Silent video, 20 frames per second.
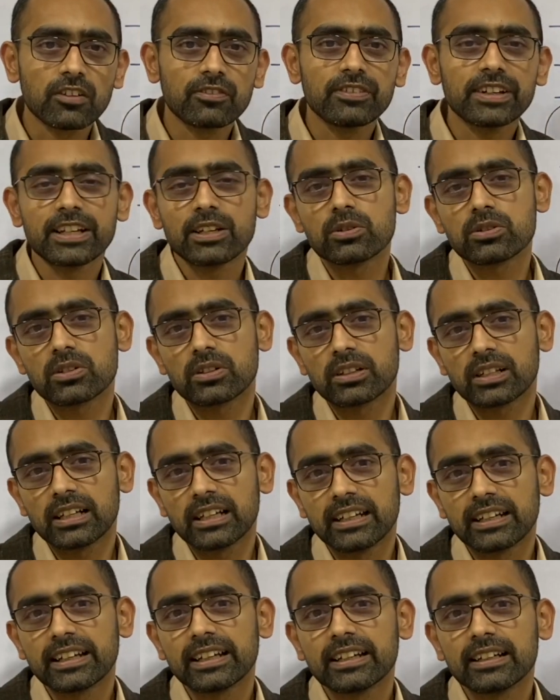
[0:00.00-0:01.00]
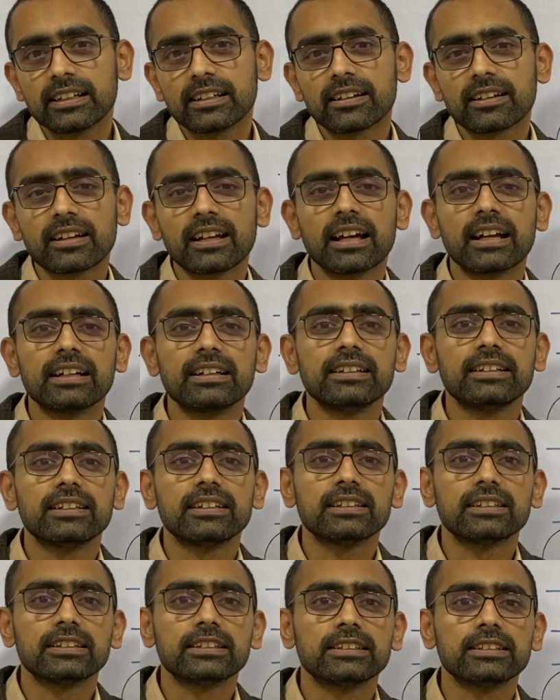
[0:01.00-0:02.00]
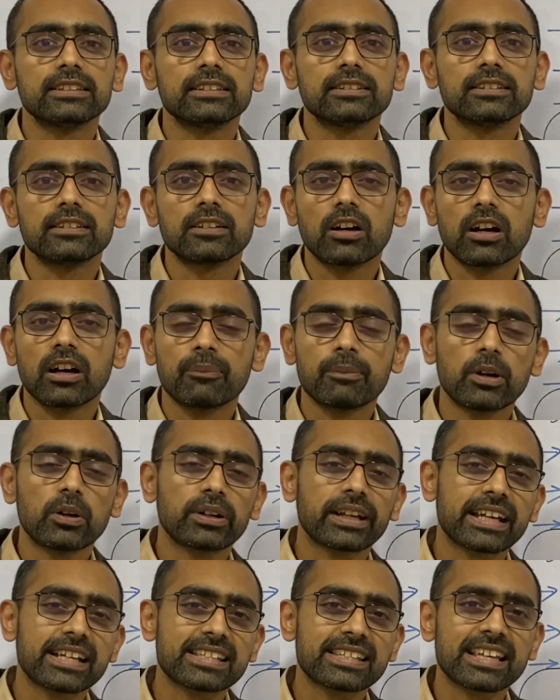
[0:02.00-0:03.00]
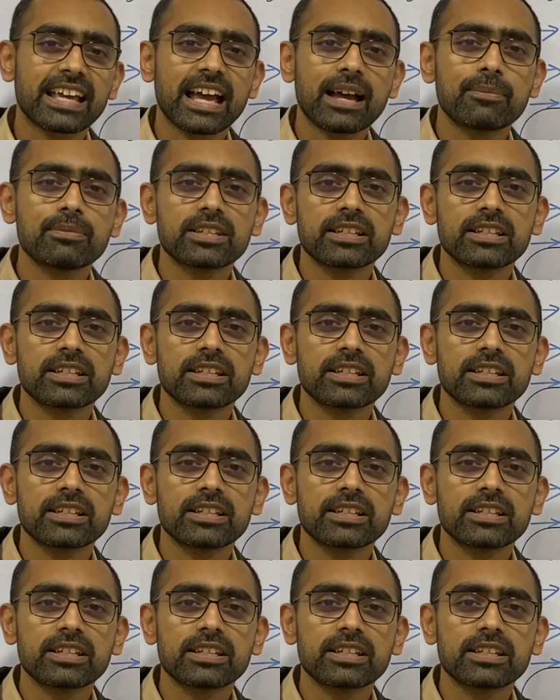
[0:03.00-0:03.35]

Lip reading: of videos on career and about exams